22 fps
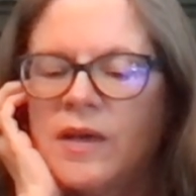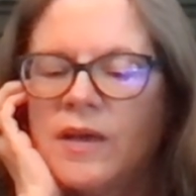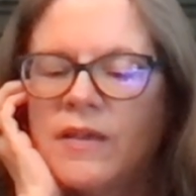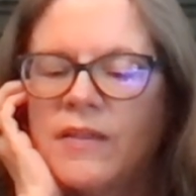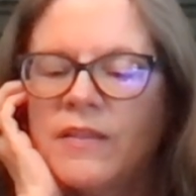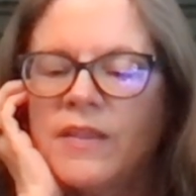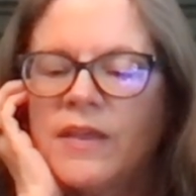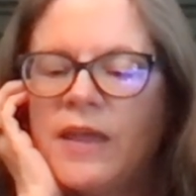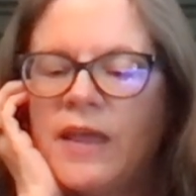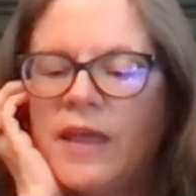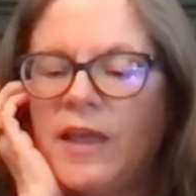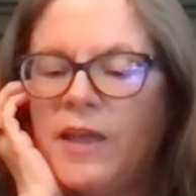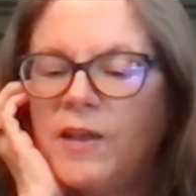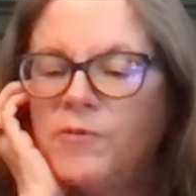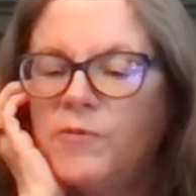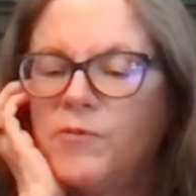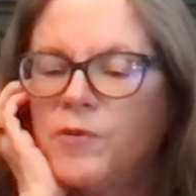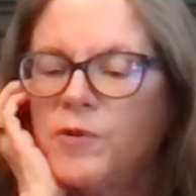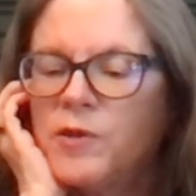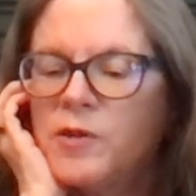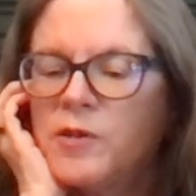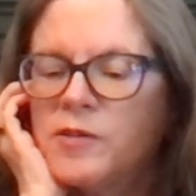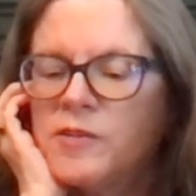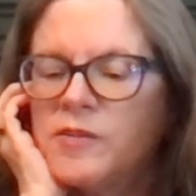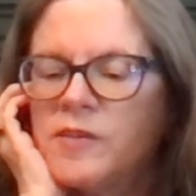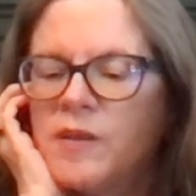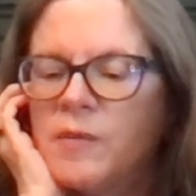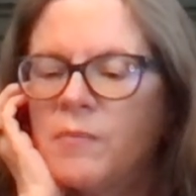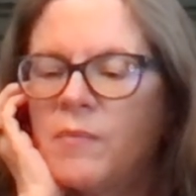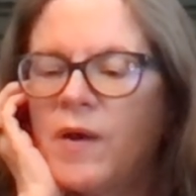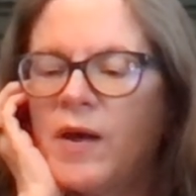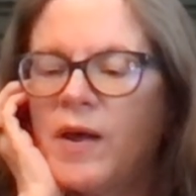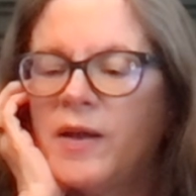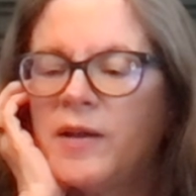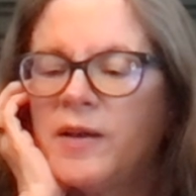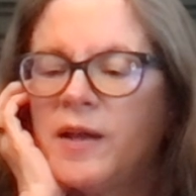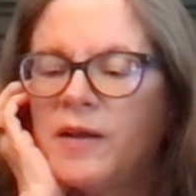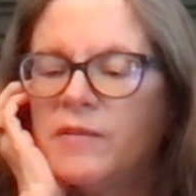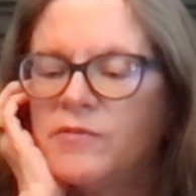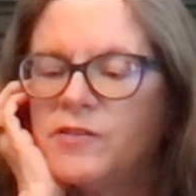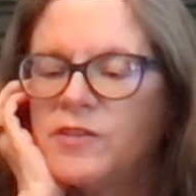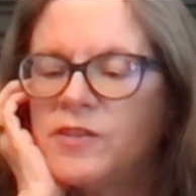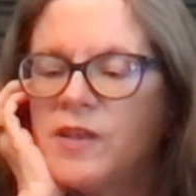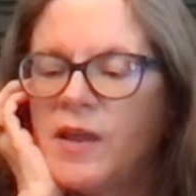The heedfulness that might
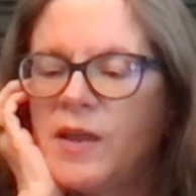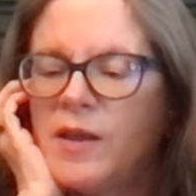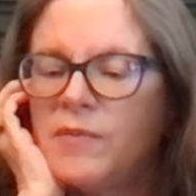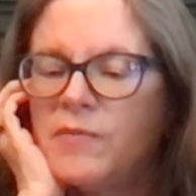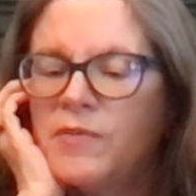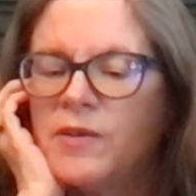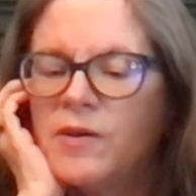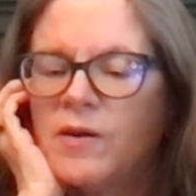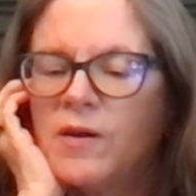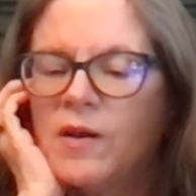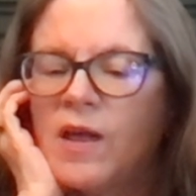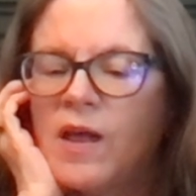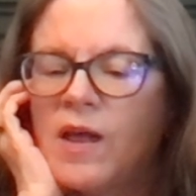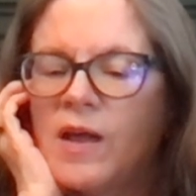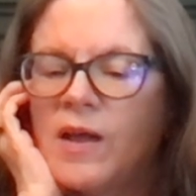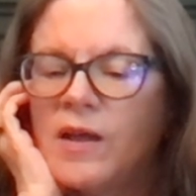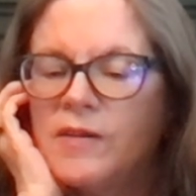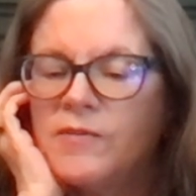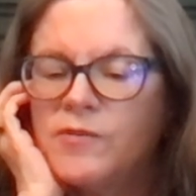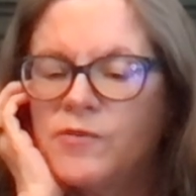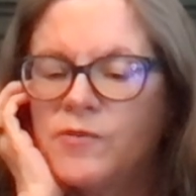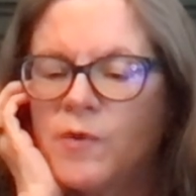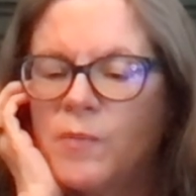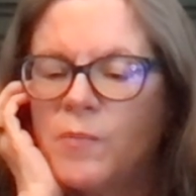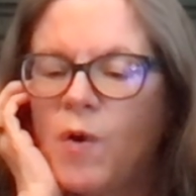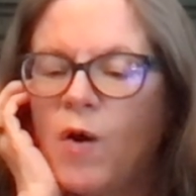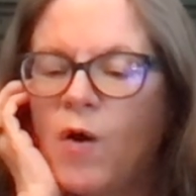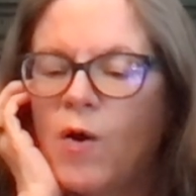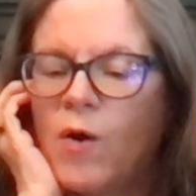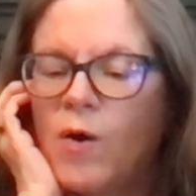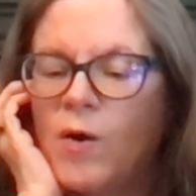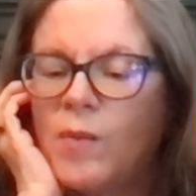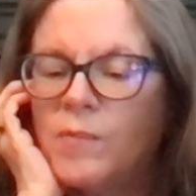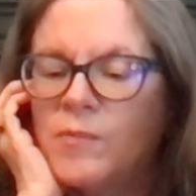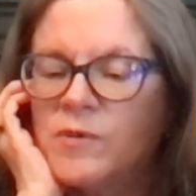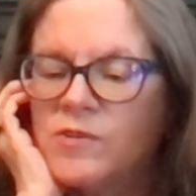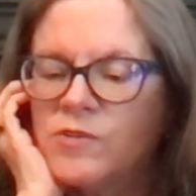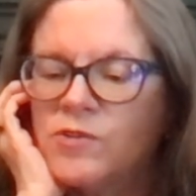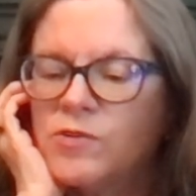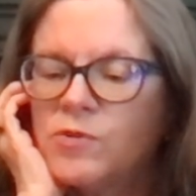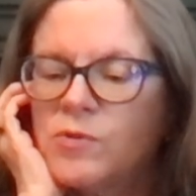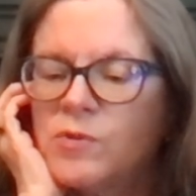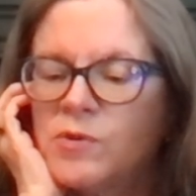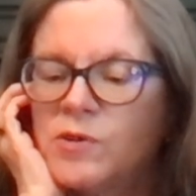have saved their lives from harm was
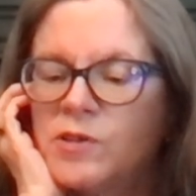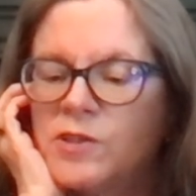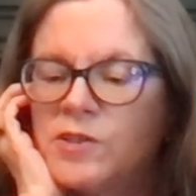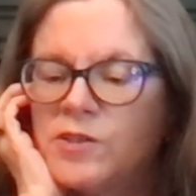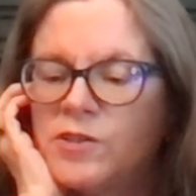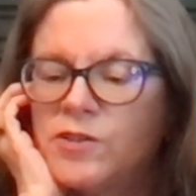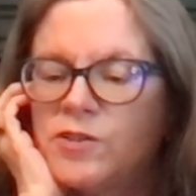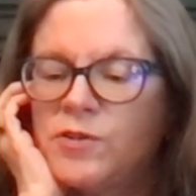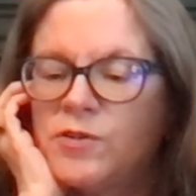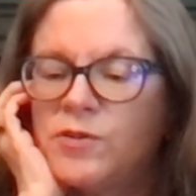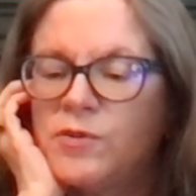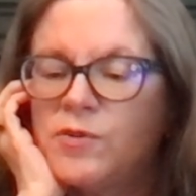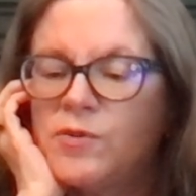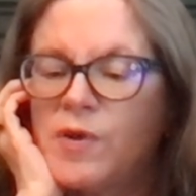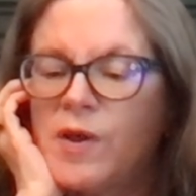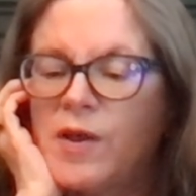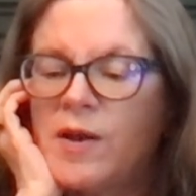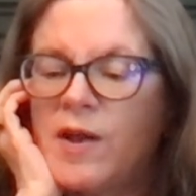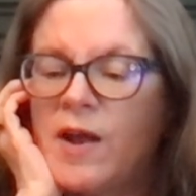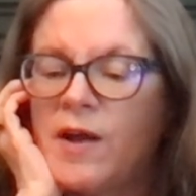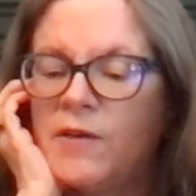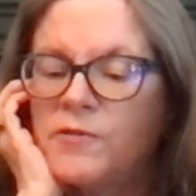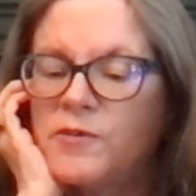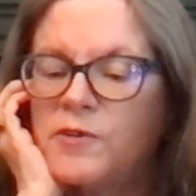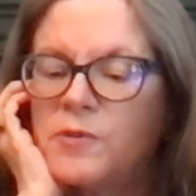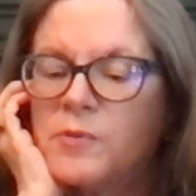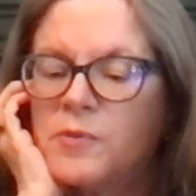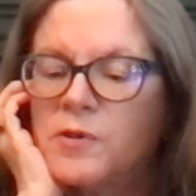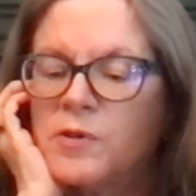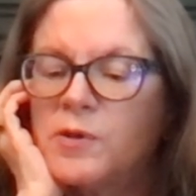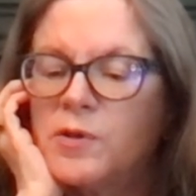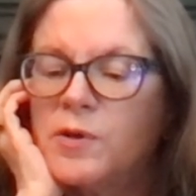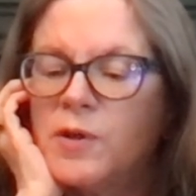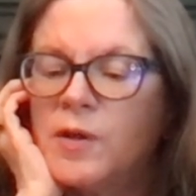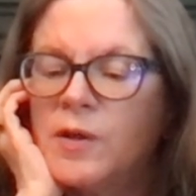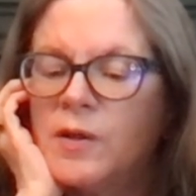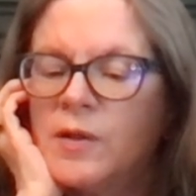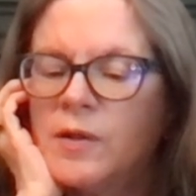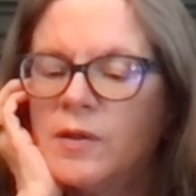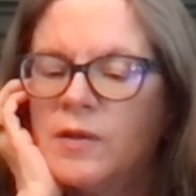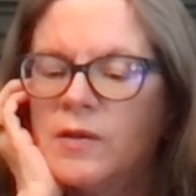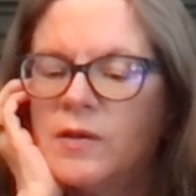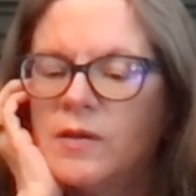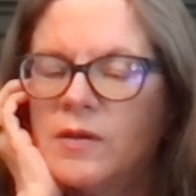torn in two, and afterward
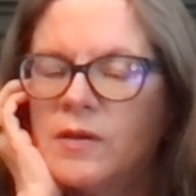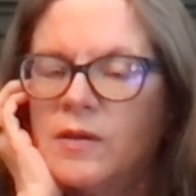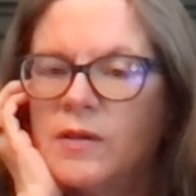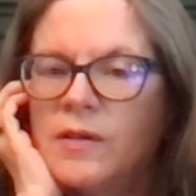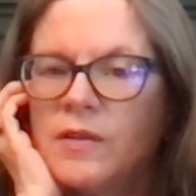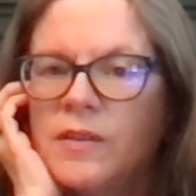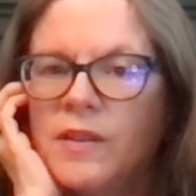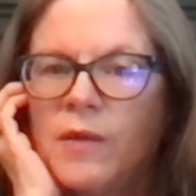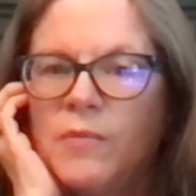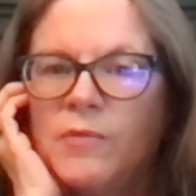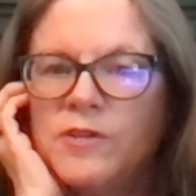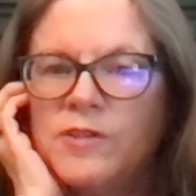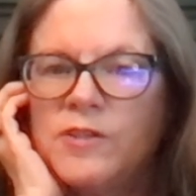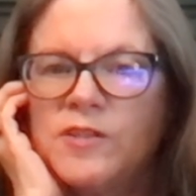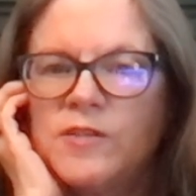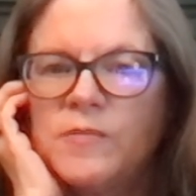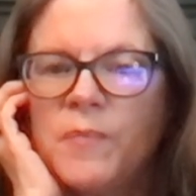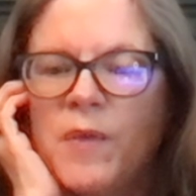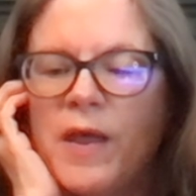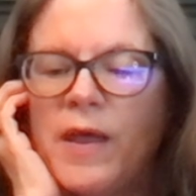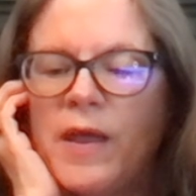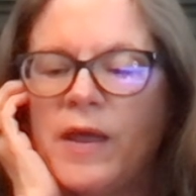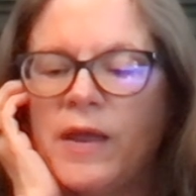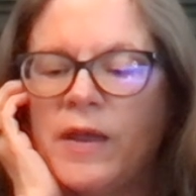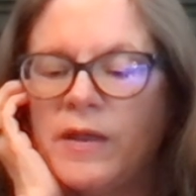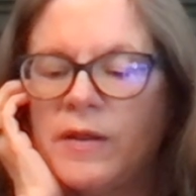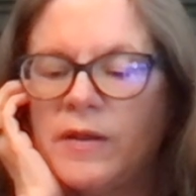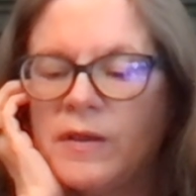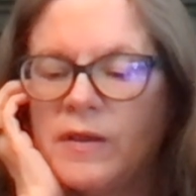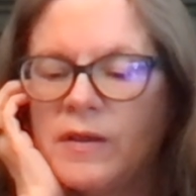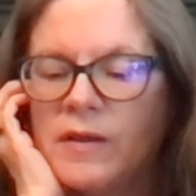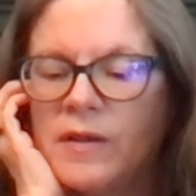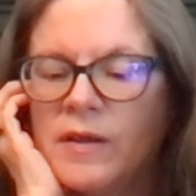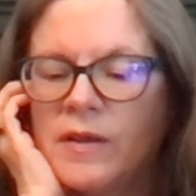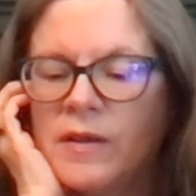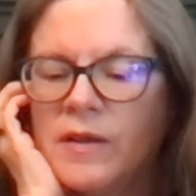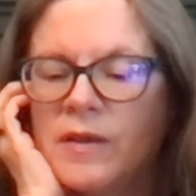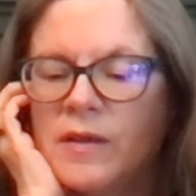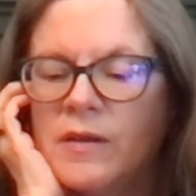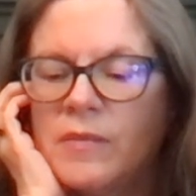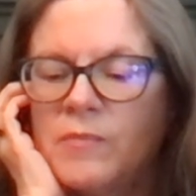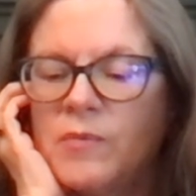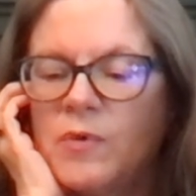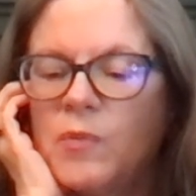they were dismayed,
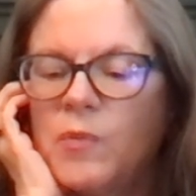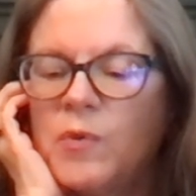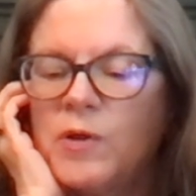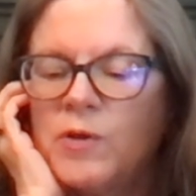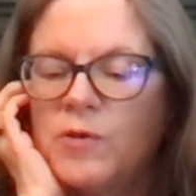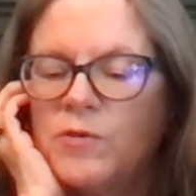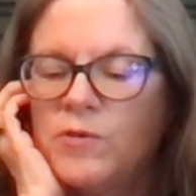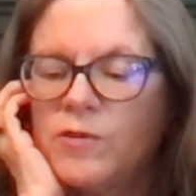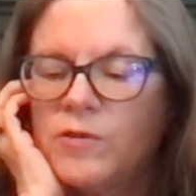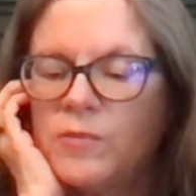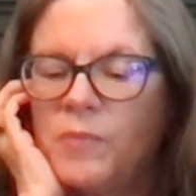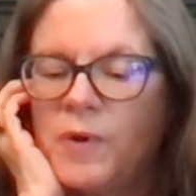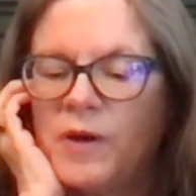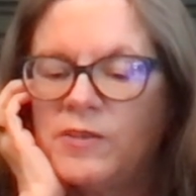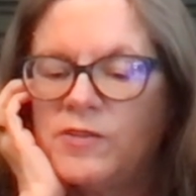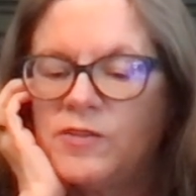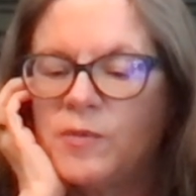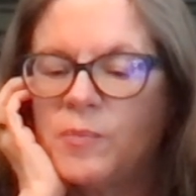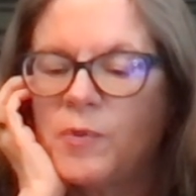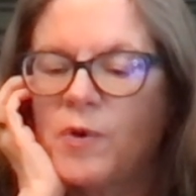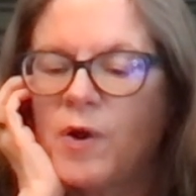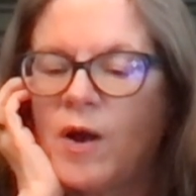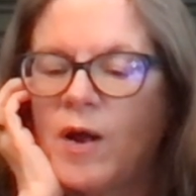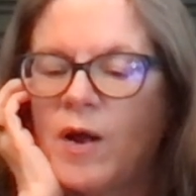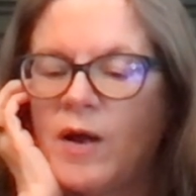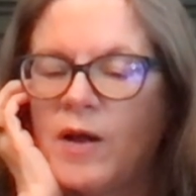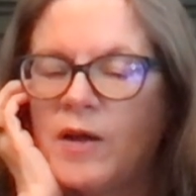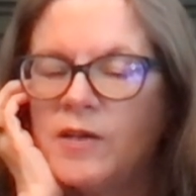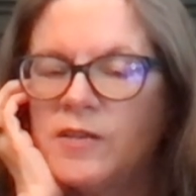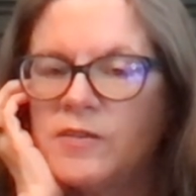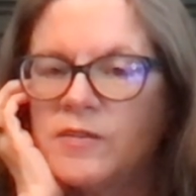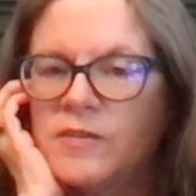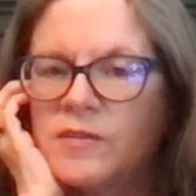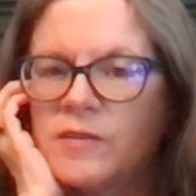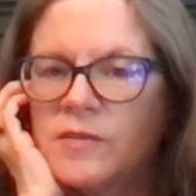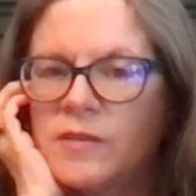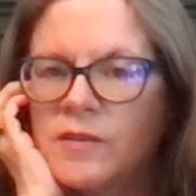bewildered by surprise.